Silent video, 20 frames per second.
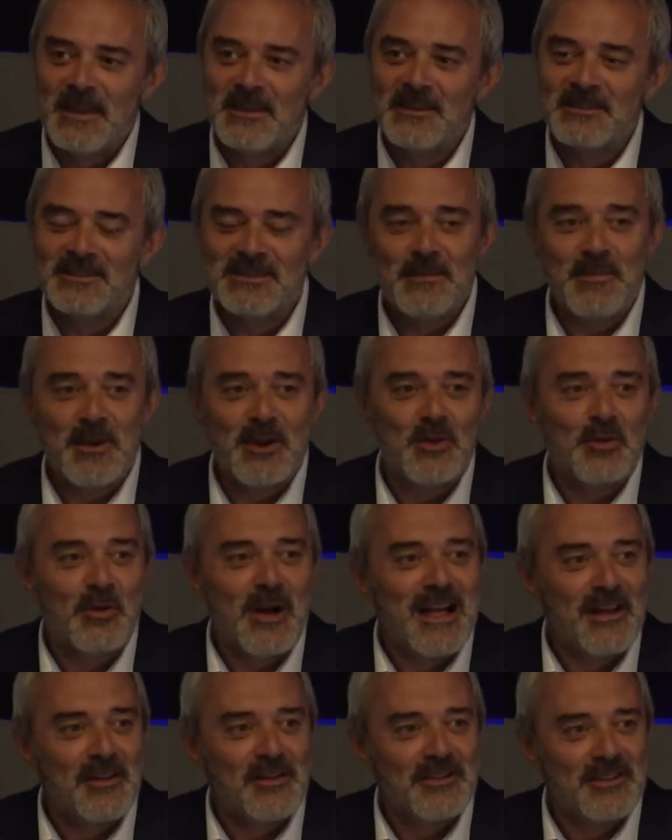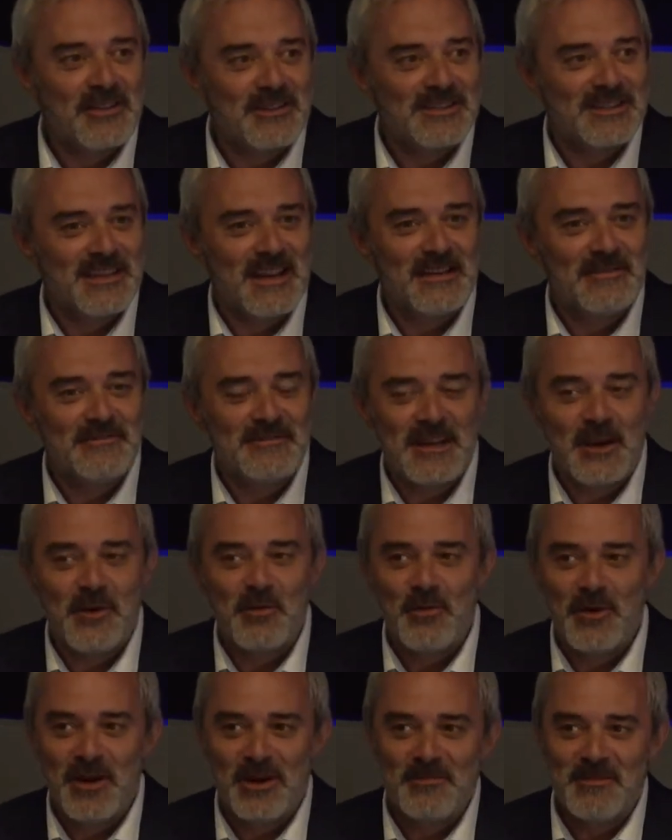Typical health and safety at
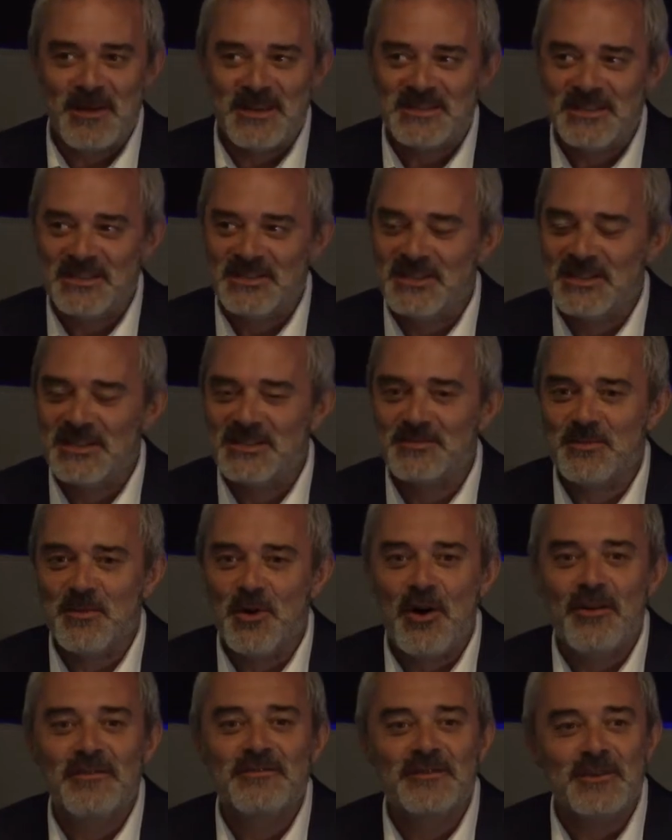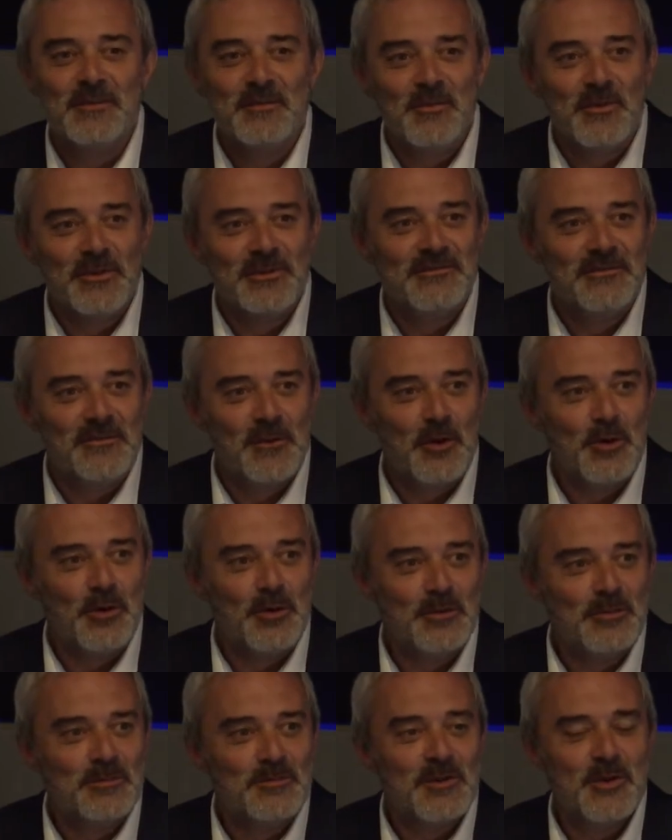work messages often would
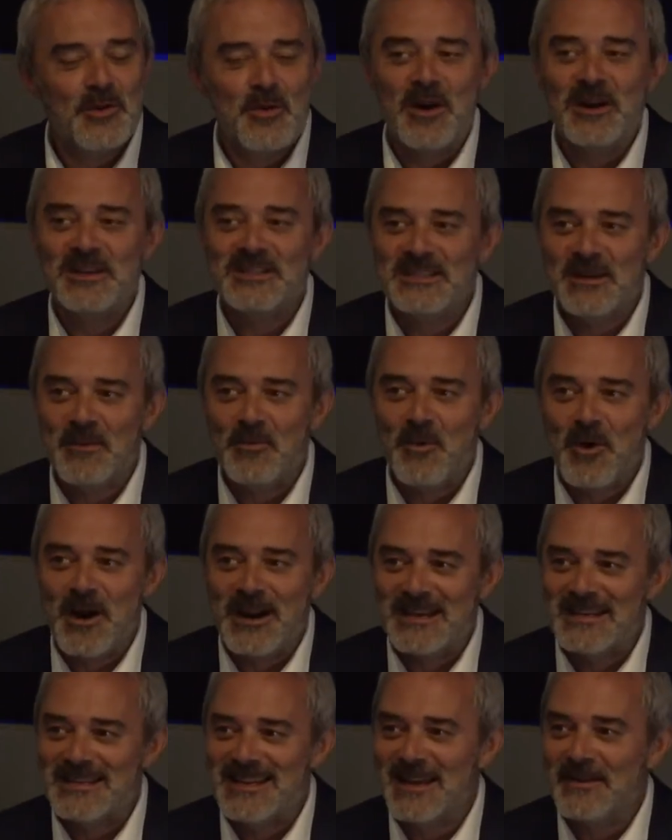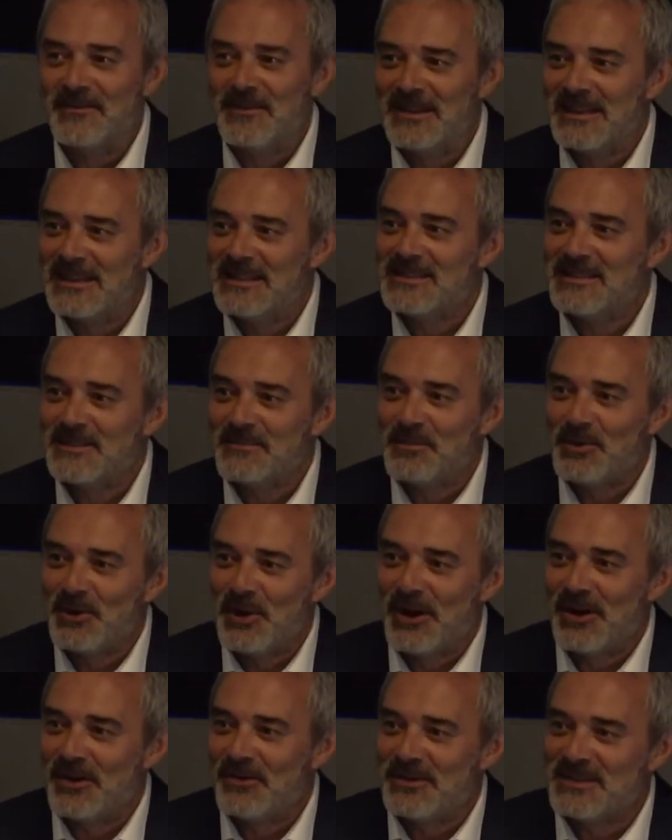fall quite some way down the list of
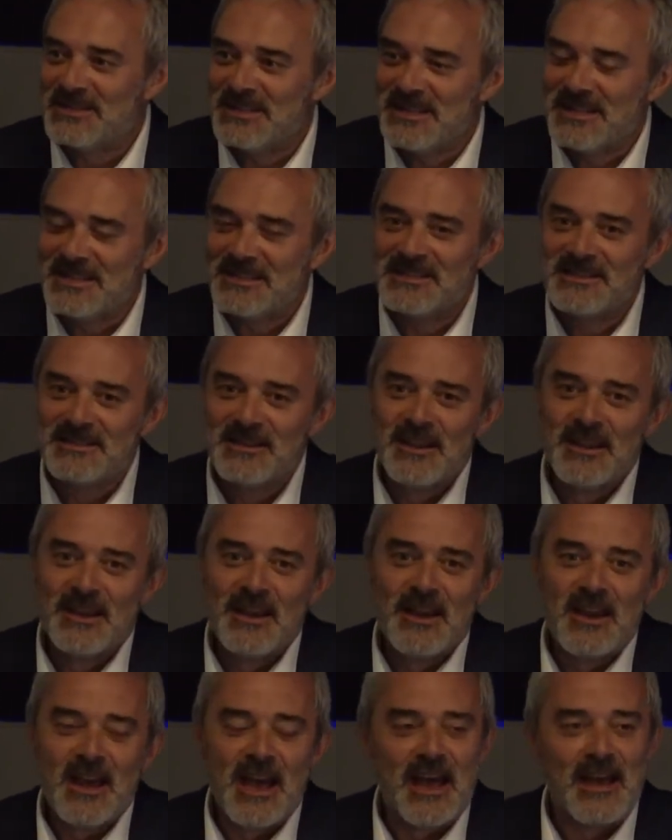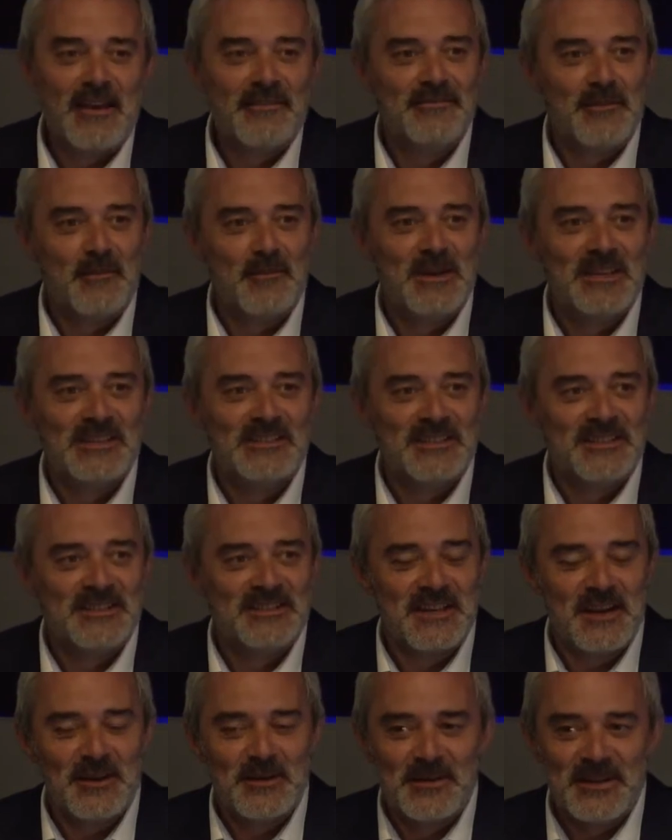priorities for business
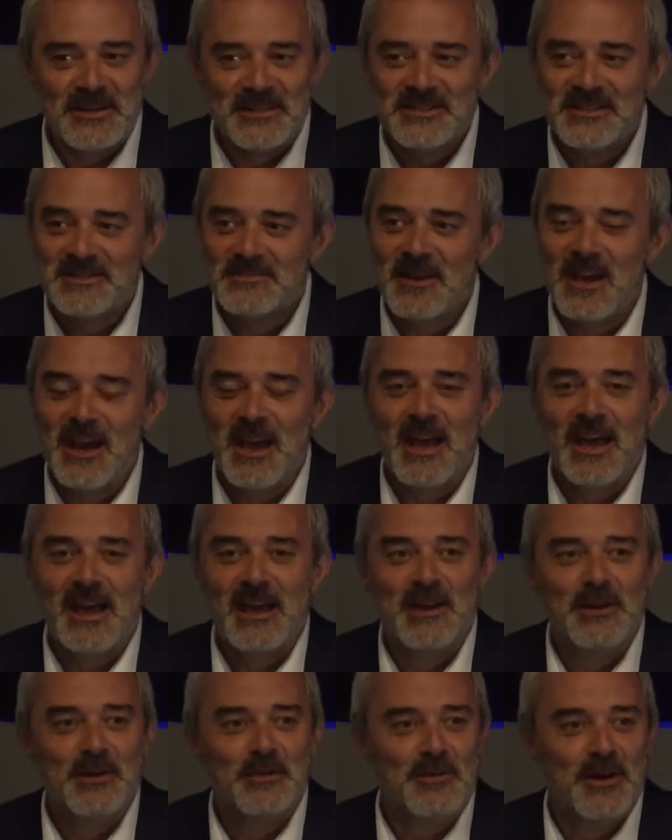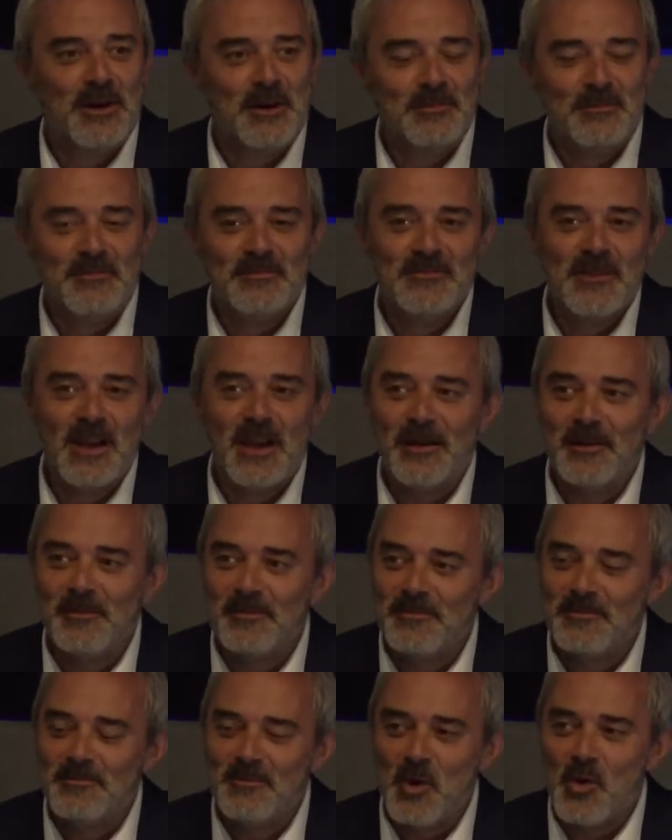owners who were
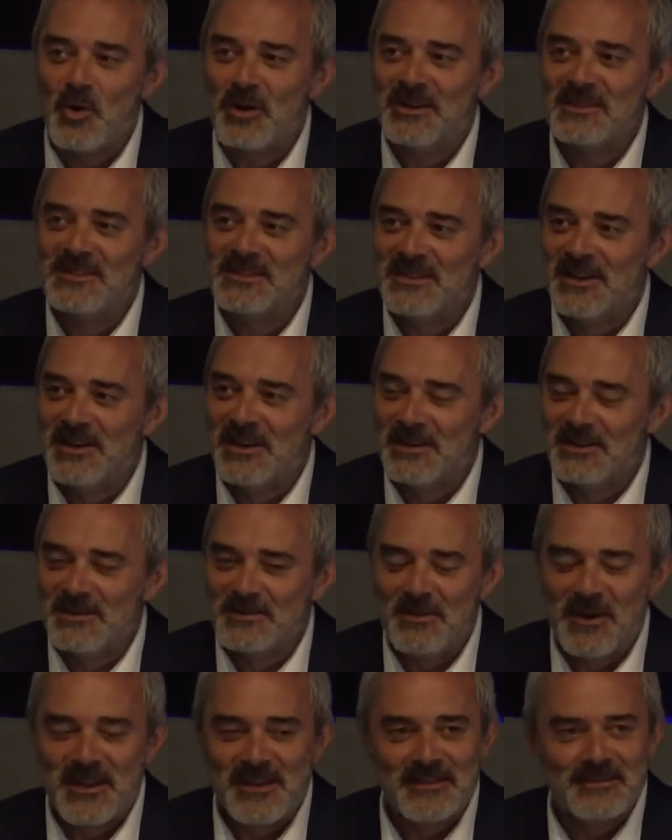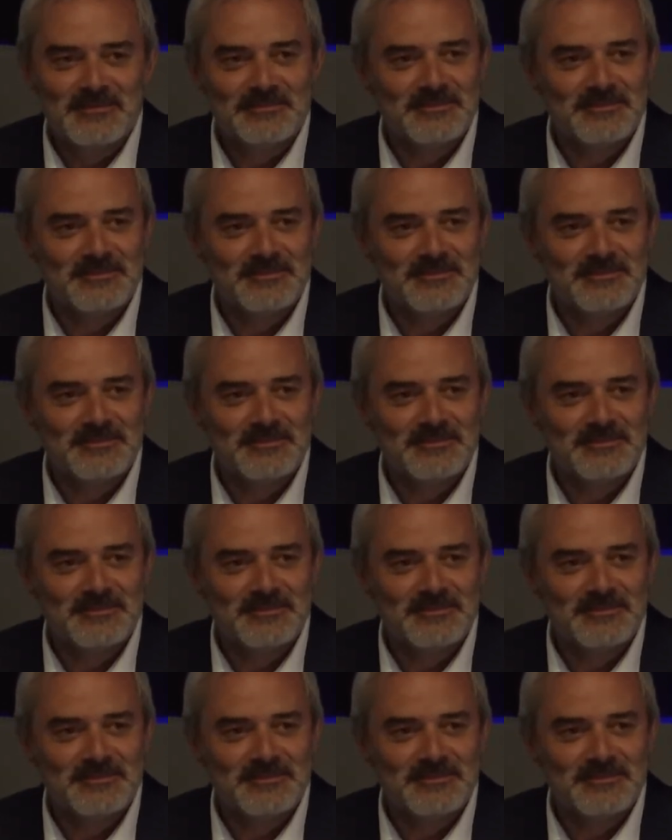more concerned with